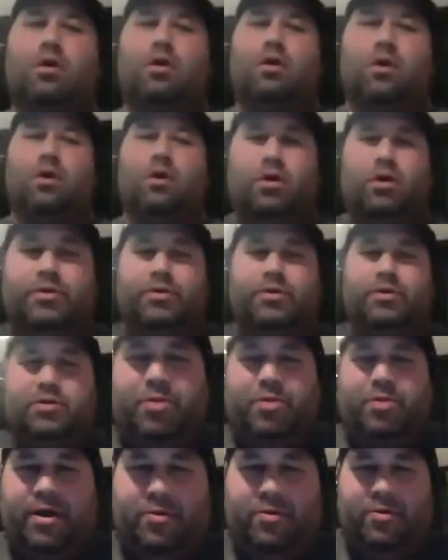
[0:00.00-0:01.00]
There's a
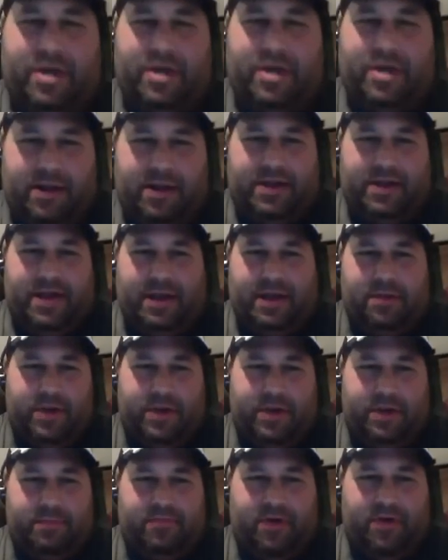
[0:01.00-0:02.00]
player we could probably
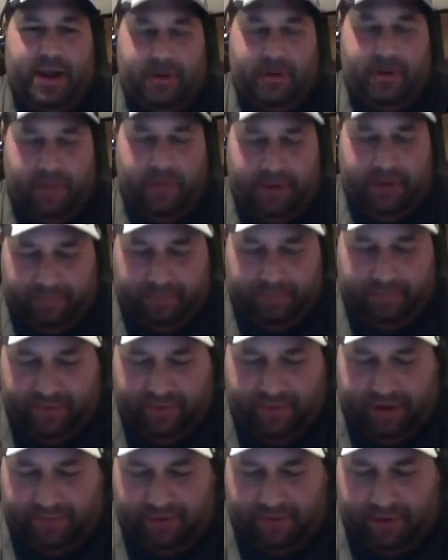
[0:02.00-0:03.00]
get. We could pry away from
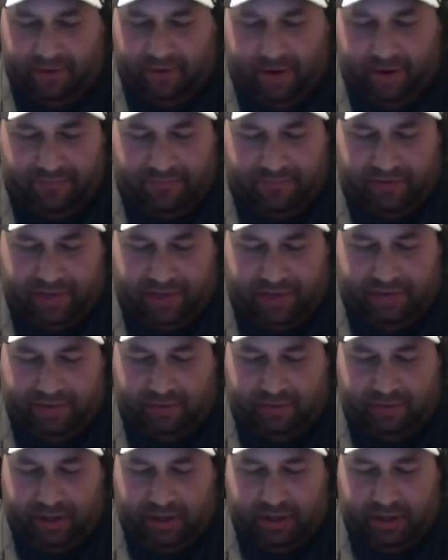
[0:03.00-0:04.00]
Juve for
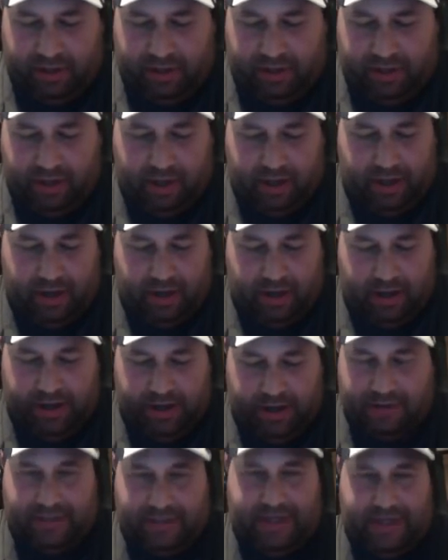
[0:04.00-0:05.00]
70 million. I
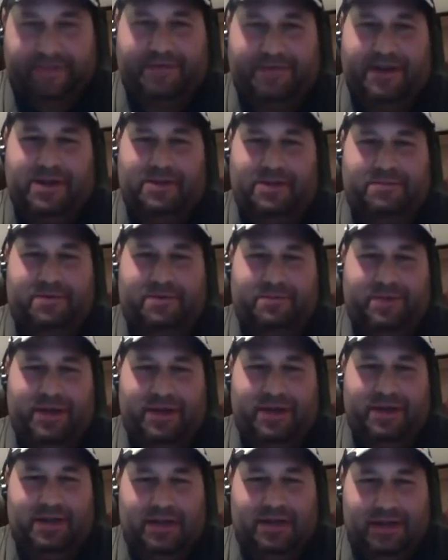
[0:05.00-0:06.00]
hear he's not available,
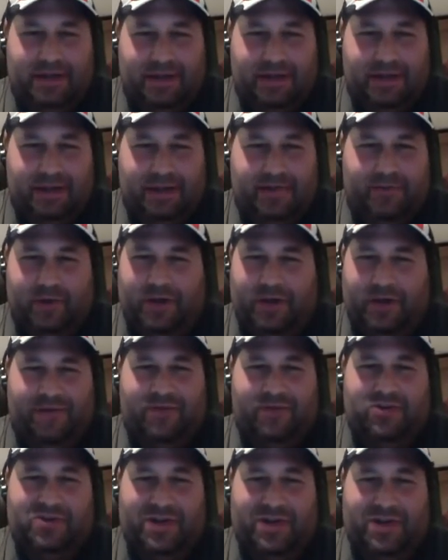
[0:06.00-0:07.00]
but if we
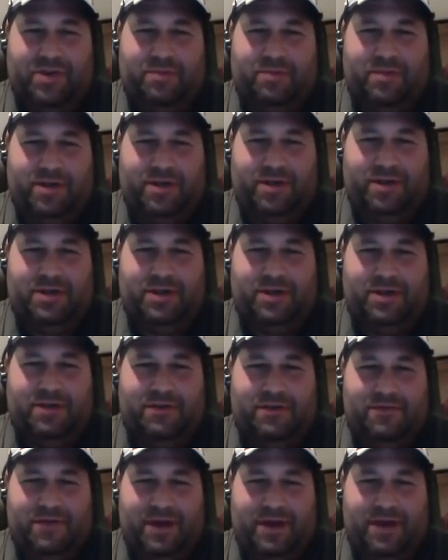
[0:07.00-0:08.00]
offer 70 million to
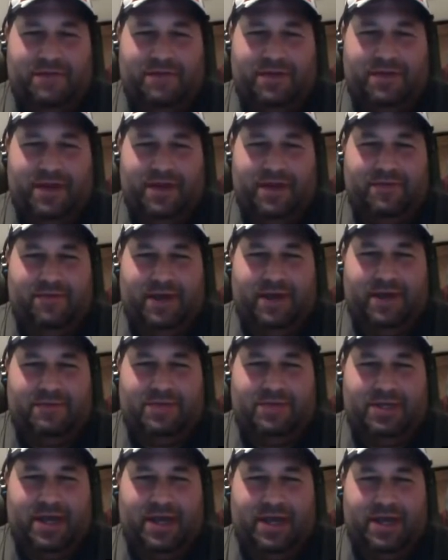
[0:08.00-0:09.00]
Juve for that
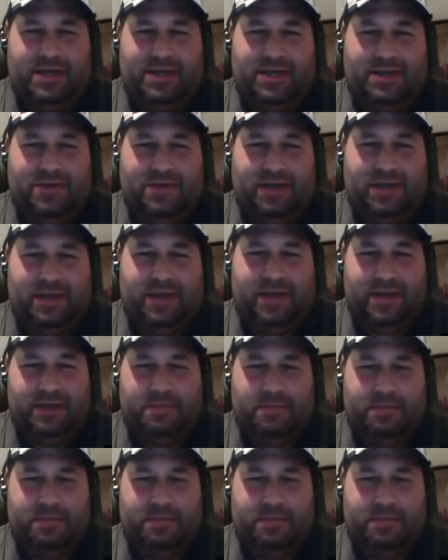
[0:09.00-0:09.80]
Ramsey guy, do you think we can get him?